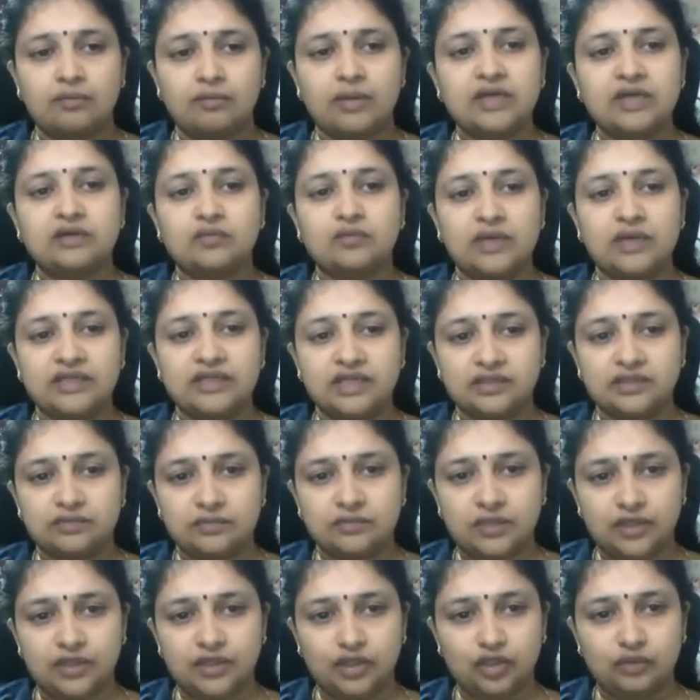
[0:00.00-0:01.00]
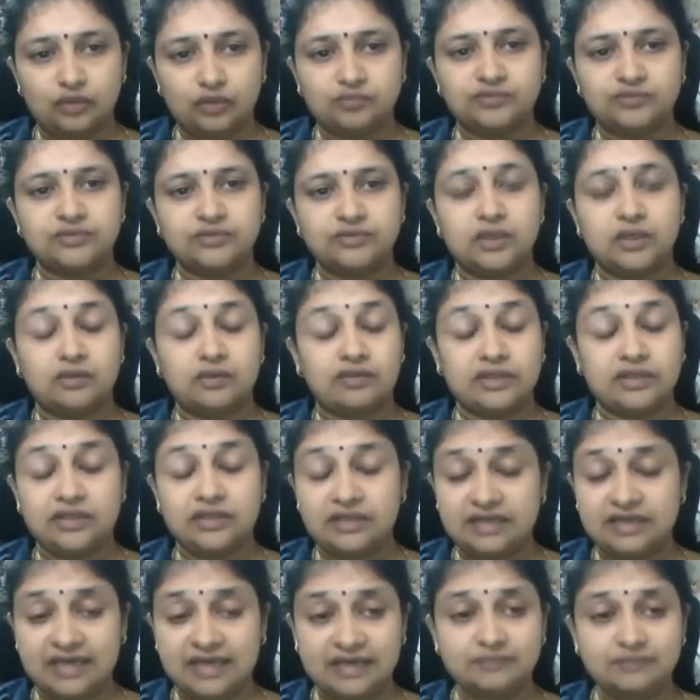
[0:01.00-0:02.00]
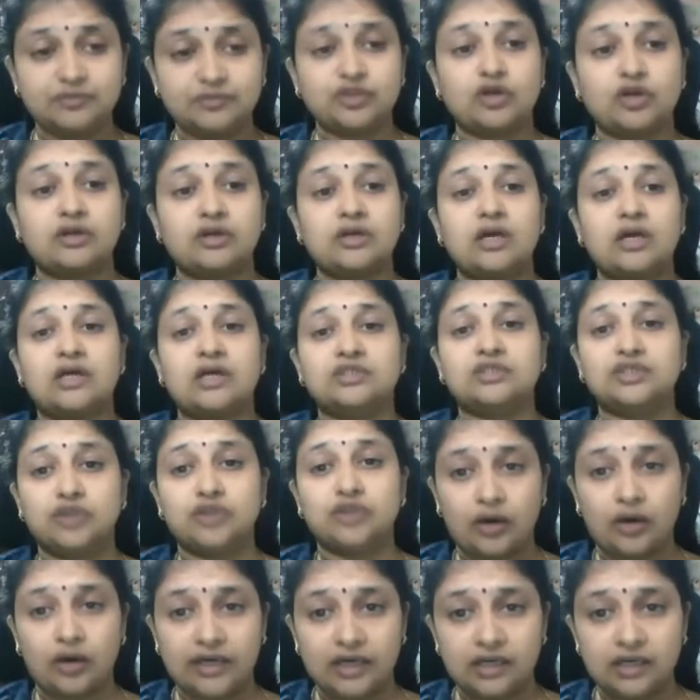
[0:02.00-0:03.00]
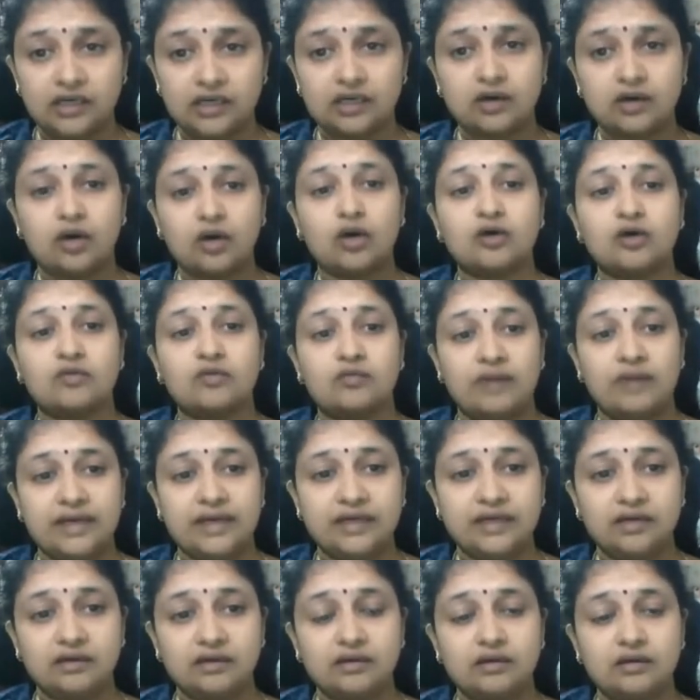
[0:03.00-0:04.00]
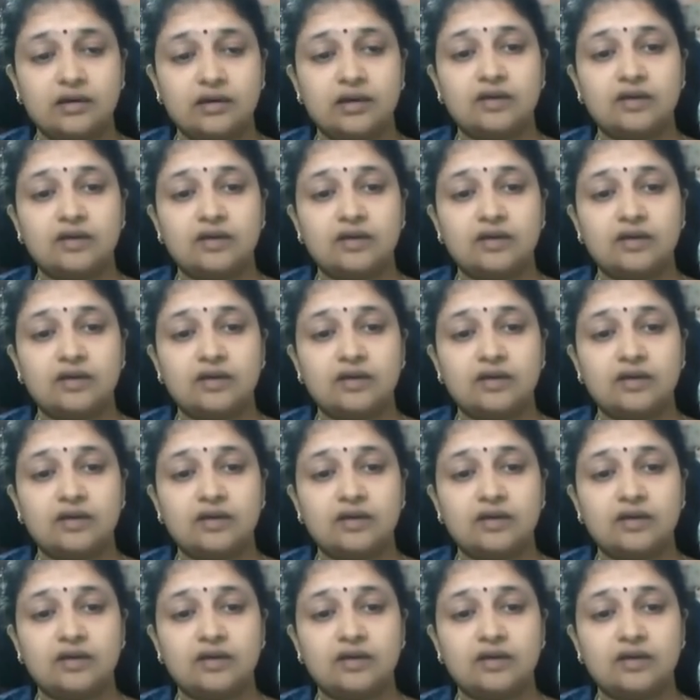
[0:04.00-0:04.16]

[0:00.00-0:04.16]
But when the tubes, when the tapes are soiled or wet,